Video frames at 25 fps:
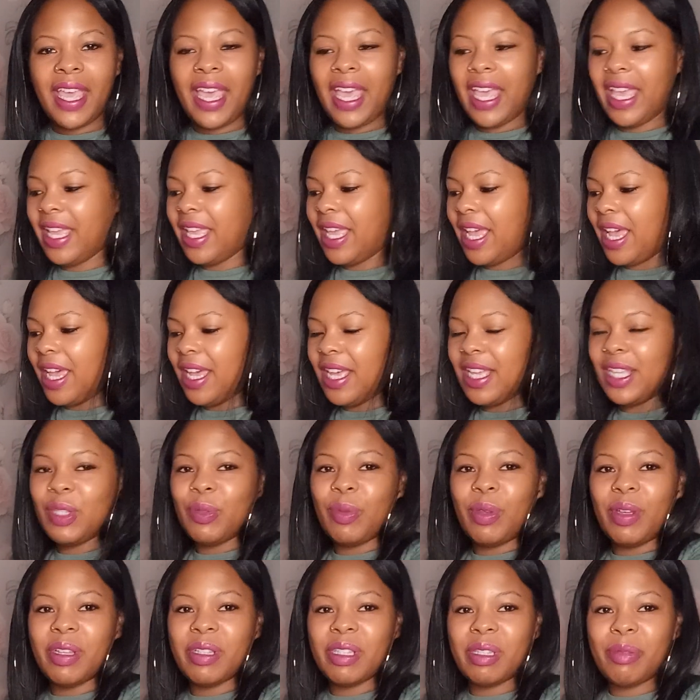Hey guys,
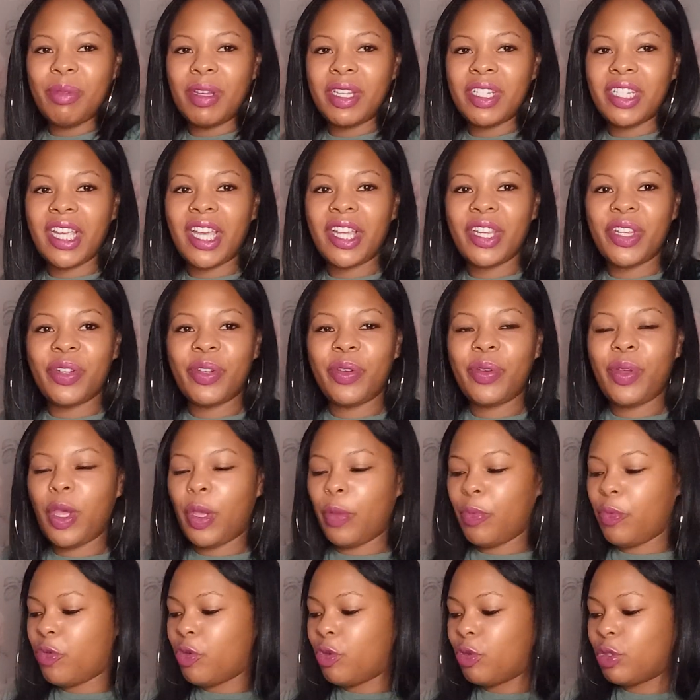welcome to my channel.
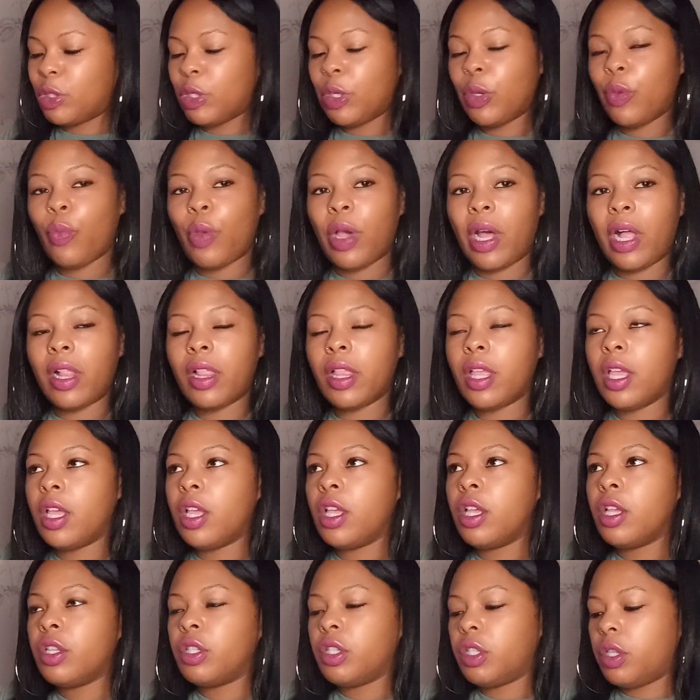Hope you're all doing well.
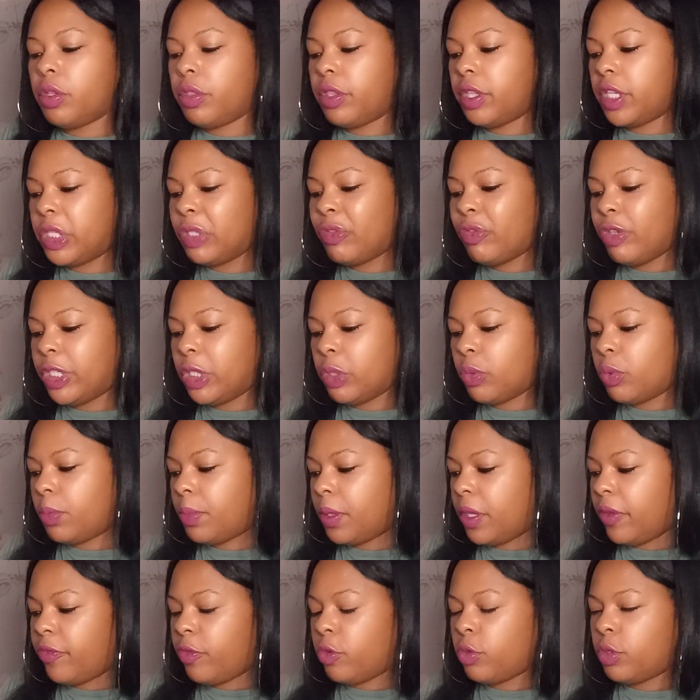So this reading will
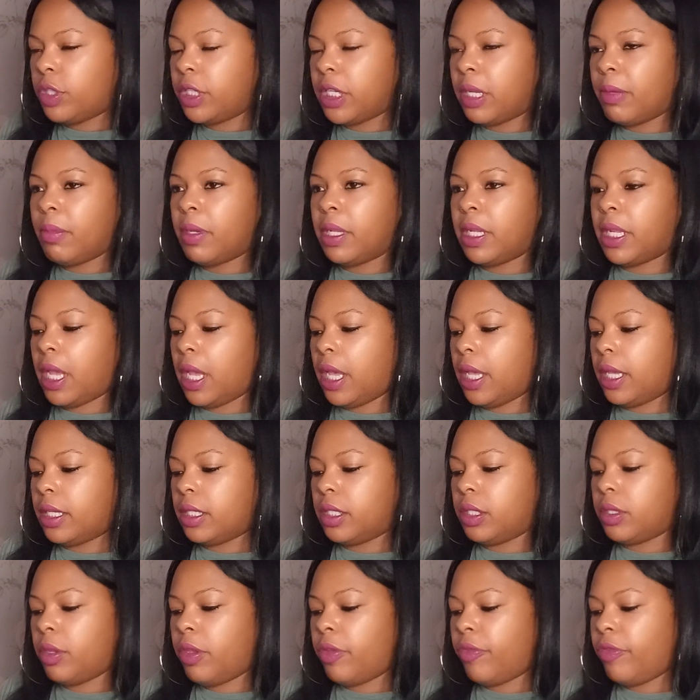be for Gemini.
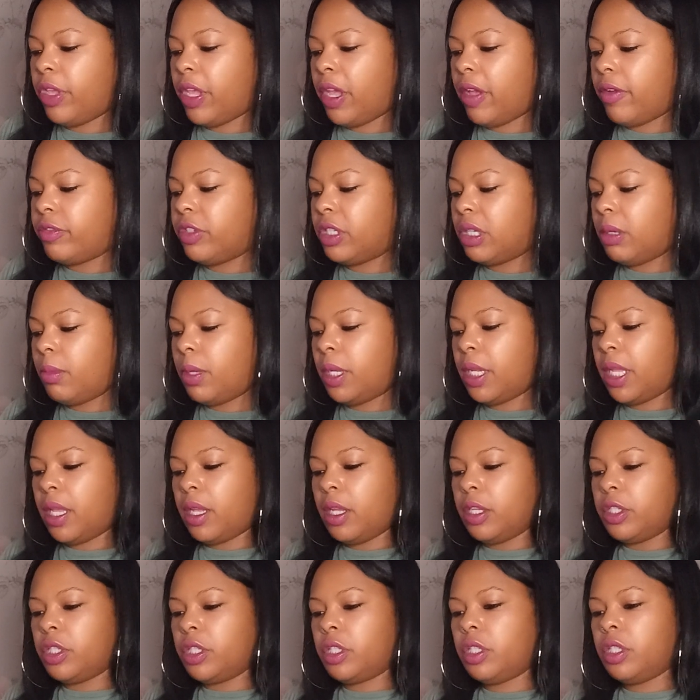So if you have Gemini
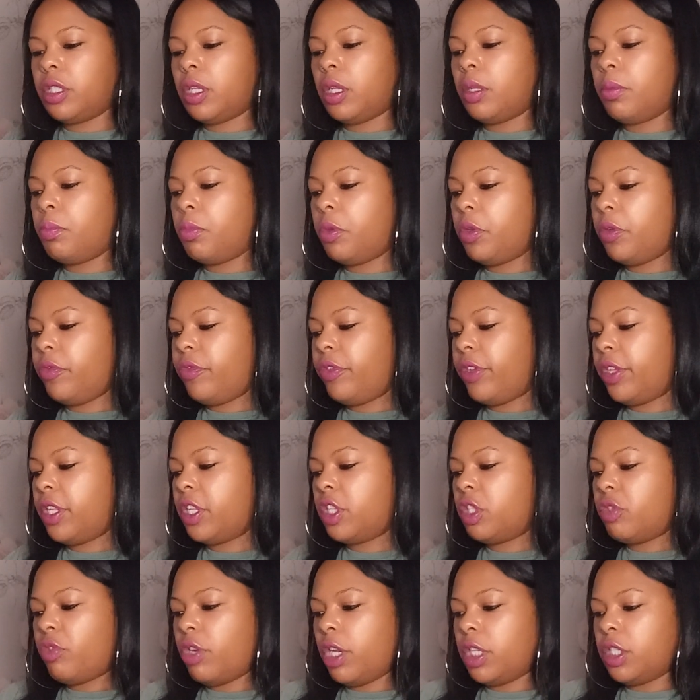as your Sun, Moon,
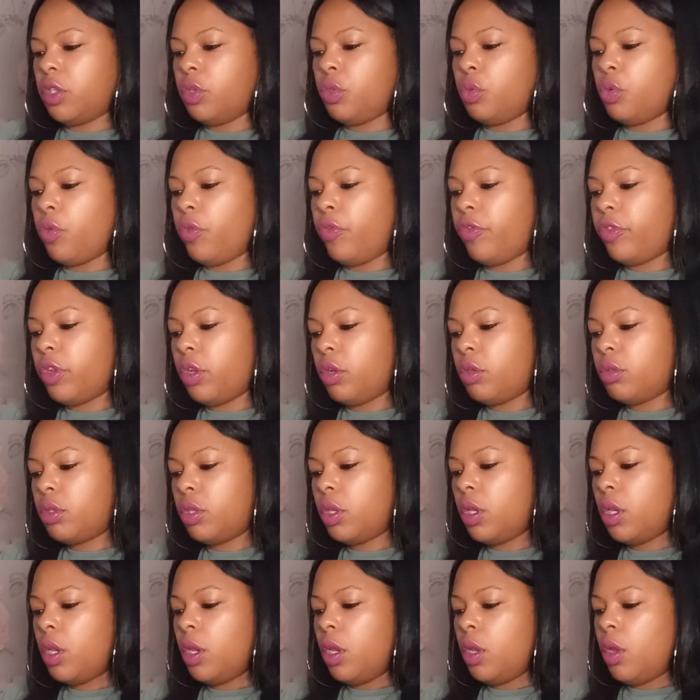Venus, Rising, North Node,
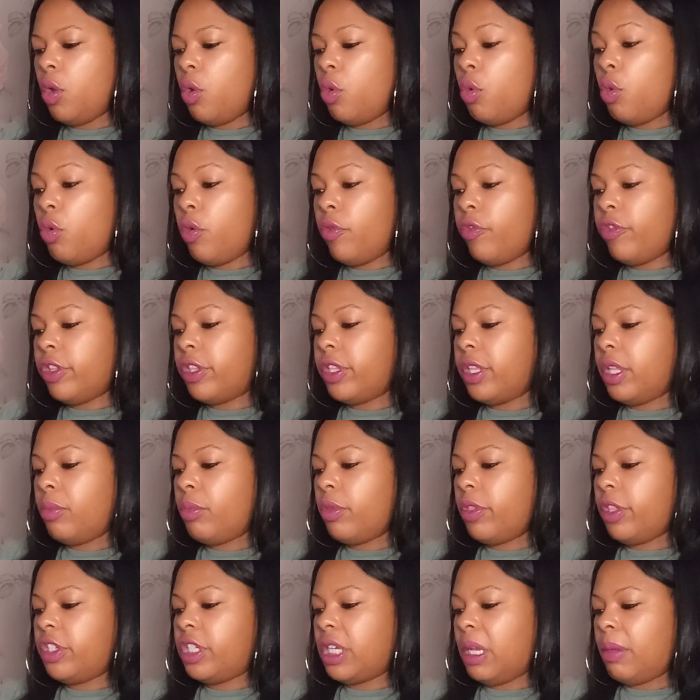or if you're dealing
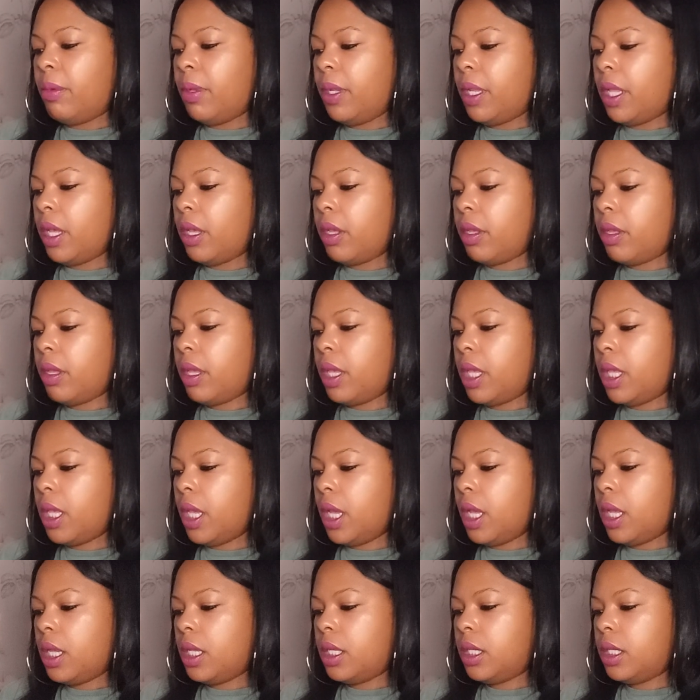with a Gemini, okay
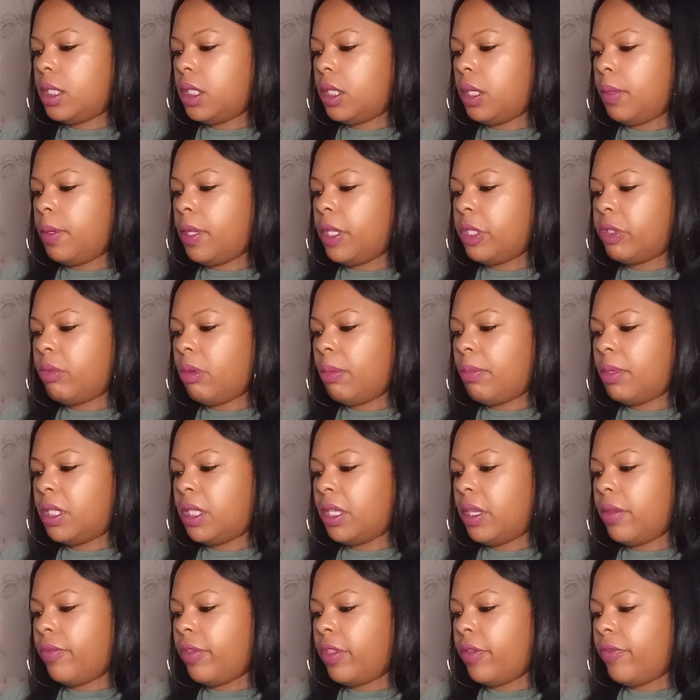guys? Please remember to
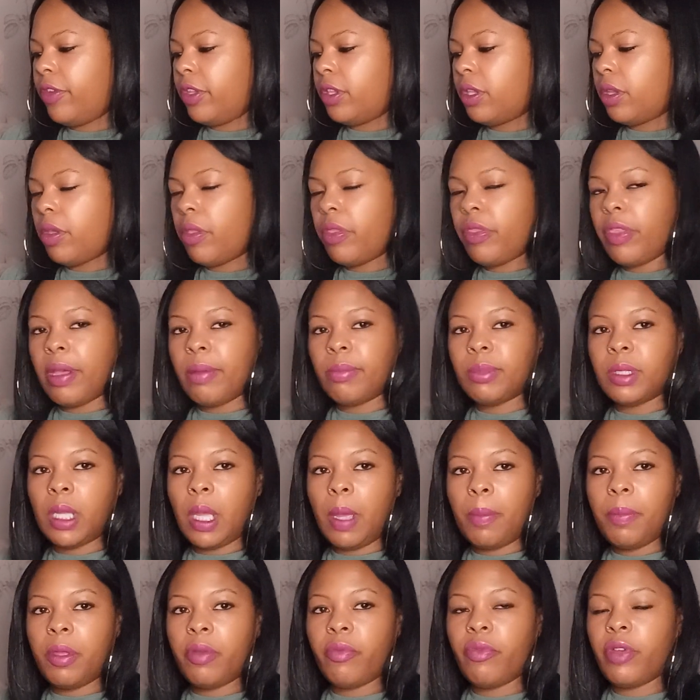give the video a thumbs
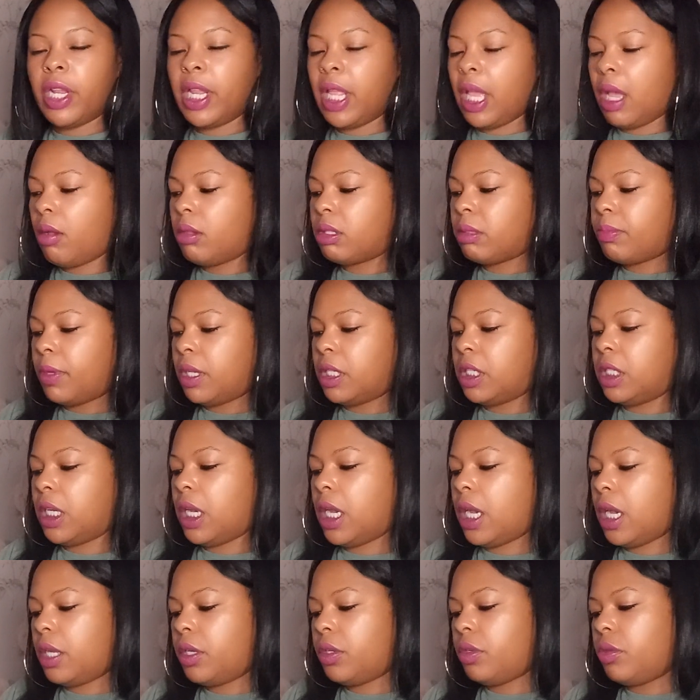up. It really helps my
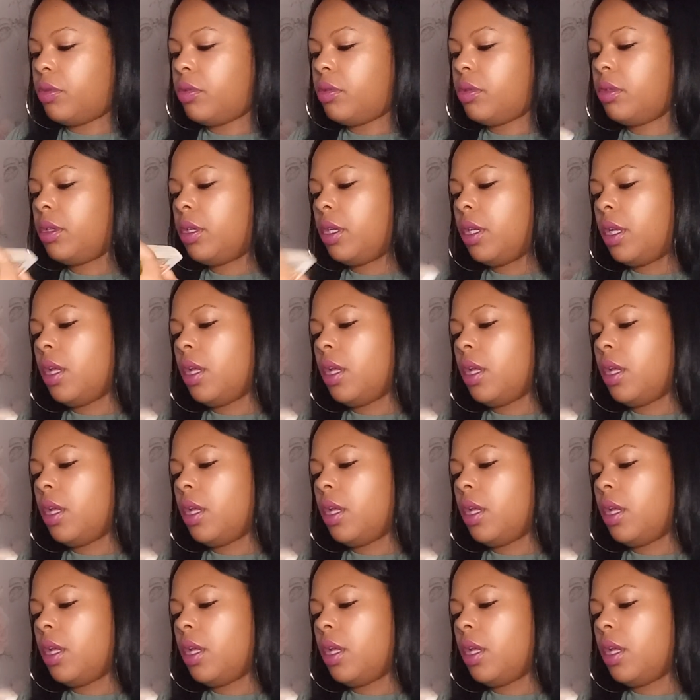channel.